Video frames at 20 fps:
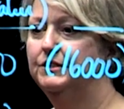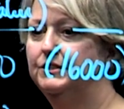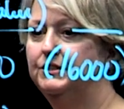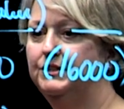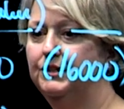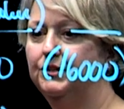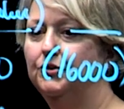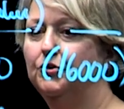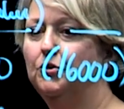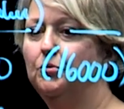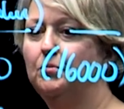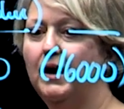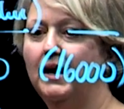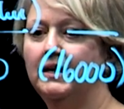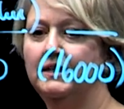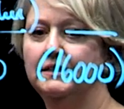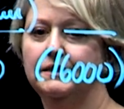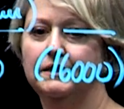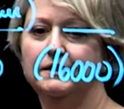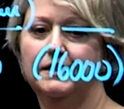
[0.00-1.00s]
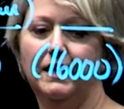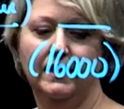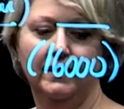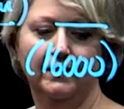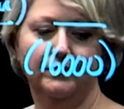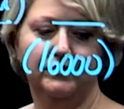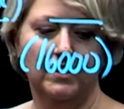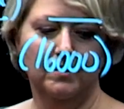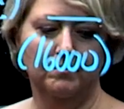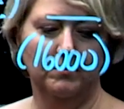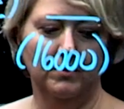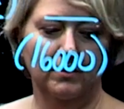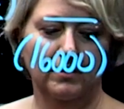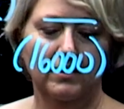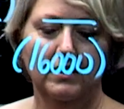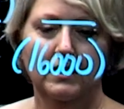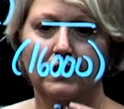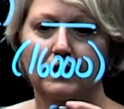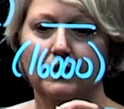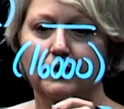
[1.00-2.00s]
is zero minus a negative
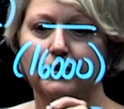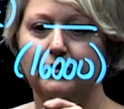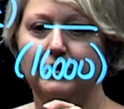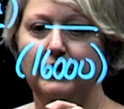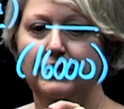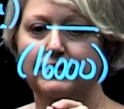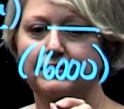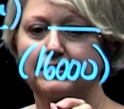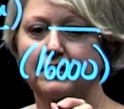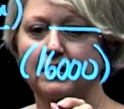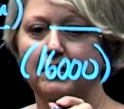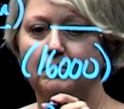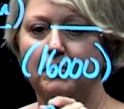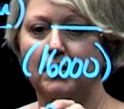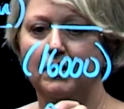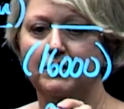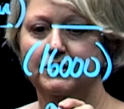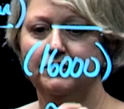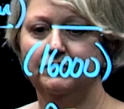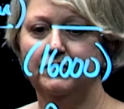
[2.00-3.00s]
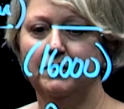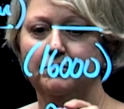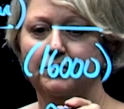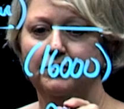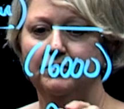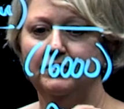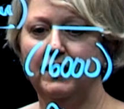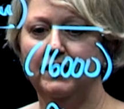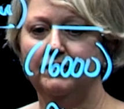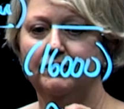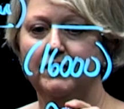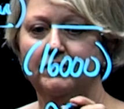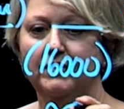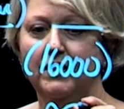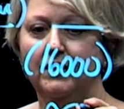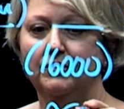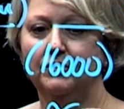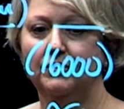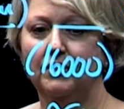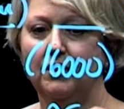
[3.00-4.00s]
number creates a positive number of
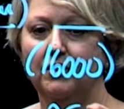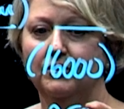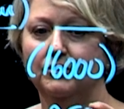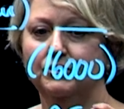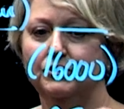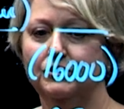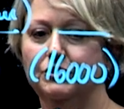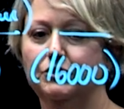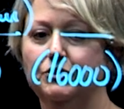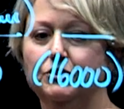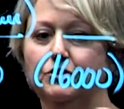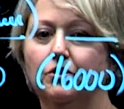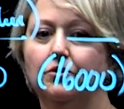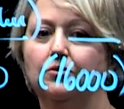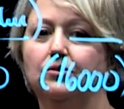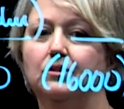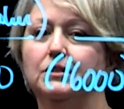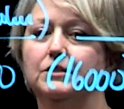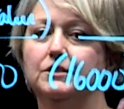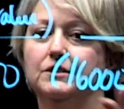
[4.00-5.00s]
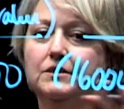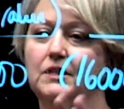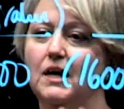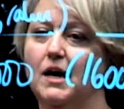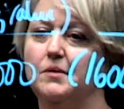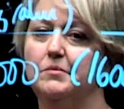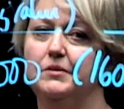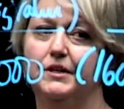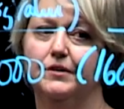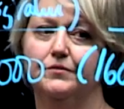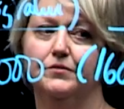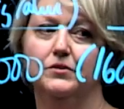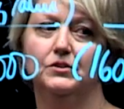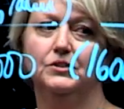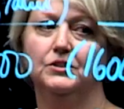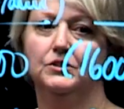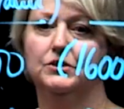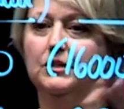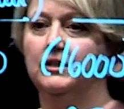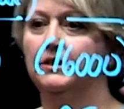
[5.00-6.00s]
$9,500. So this timing
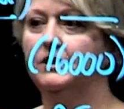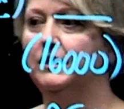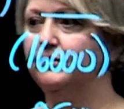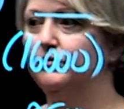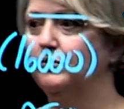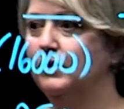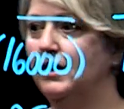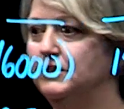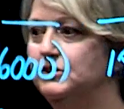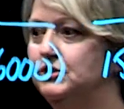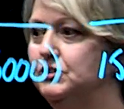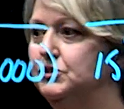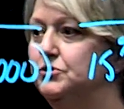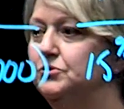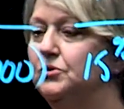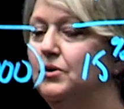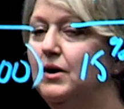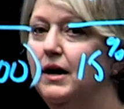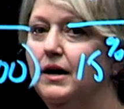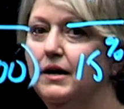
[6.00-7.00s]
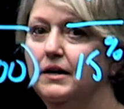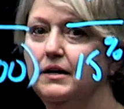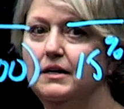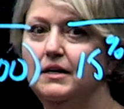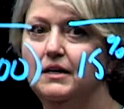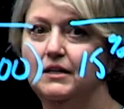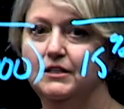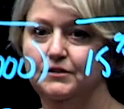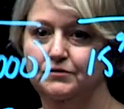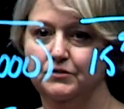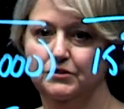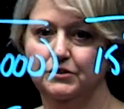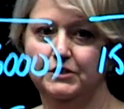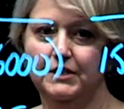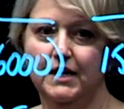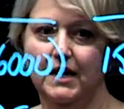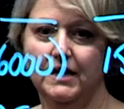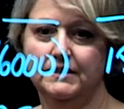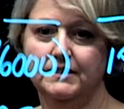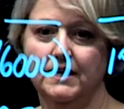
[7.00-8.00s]
difference is going to give rise to a deferred
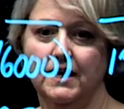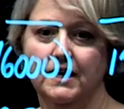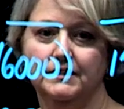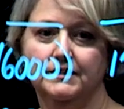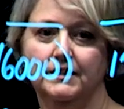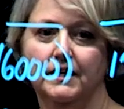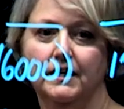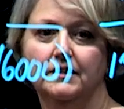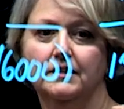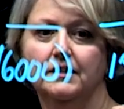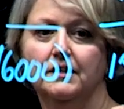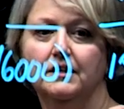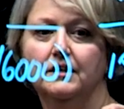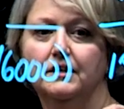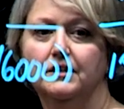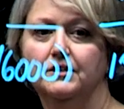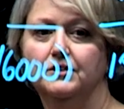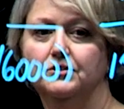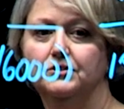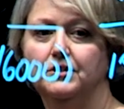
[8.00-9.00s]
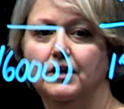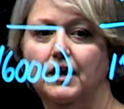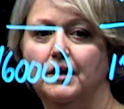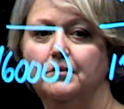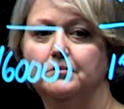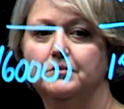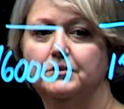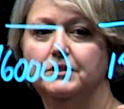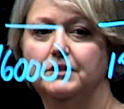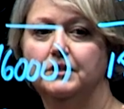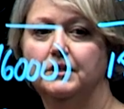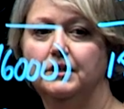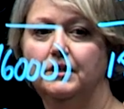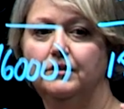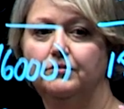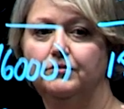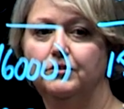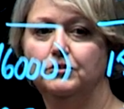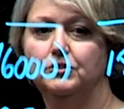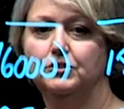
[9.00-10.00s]
tax asset. So times
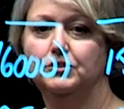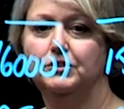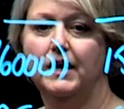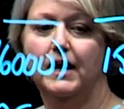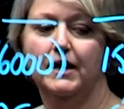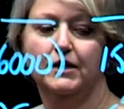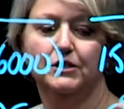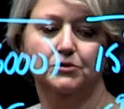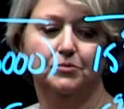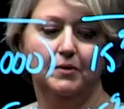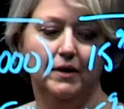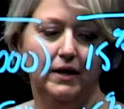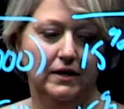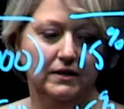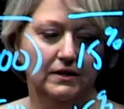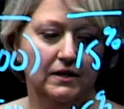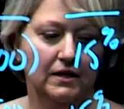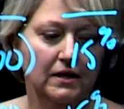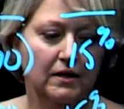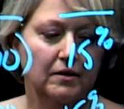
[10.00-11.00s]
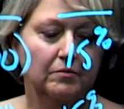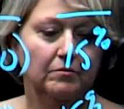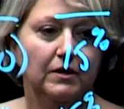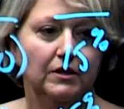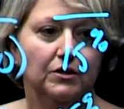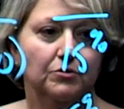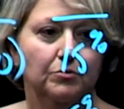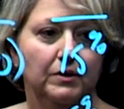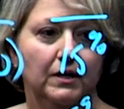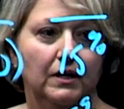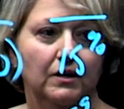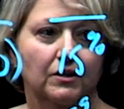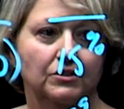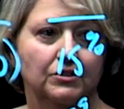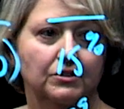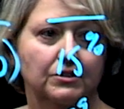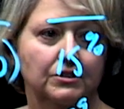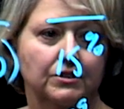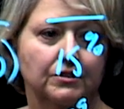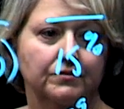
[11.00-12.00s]
the future tax rate means we need a
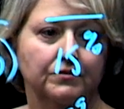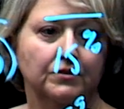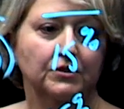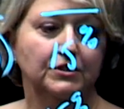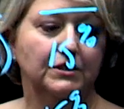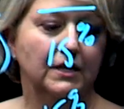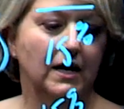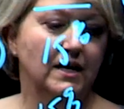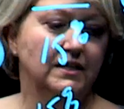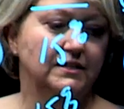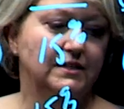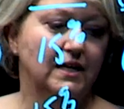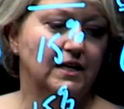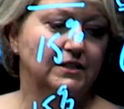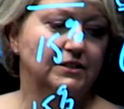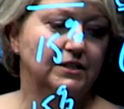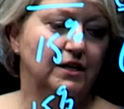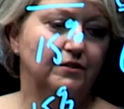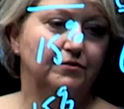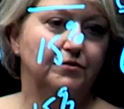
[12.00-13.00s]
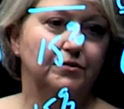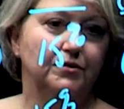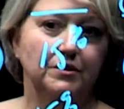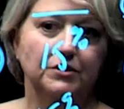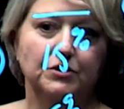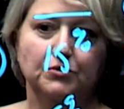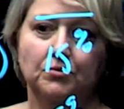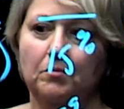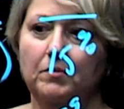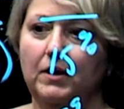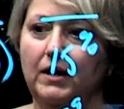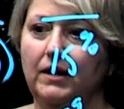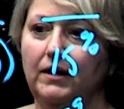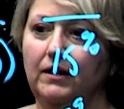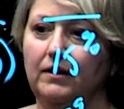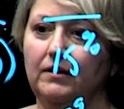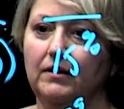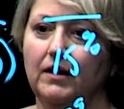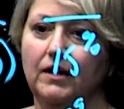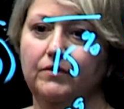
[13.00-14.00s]
deferred tax asset for this
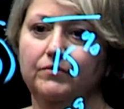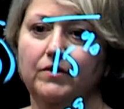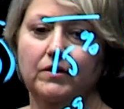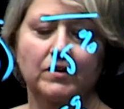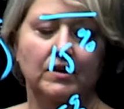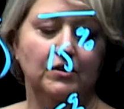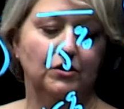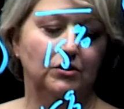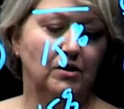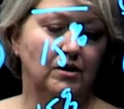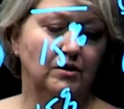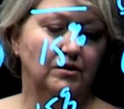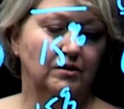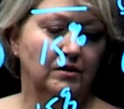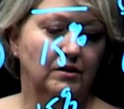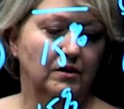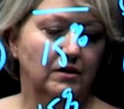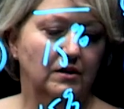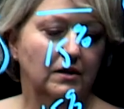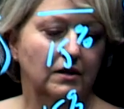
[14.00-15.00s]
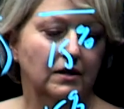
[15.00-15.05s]
remaining $9,500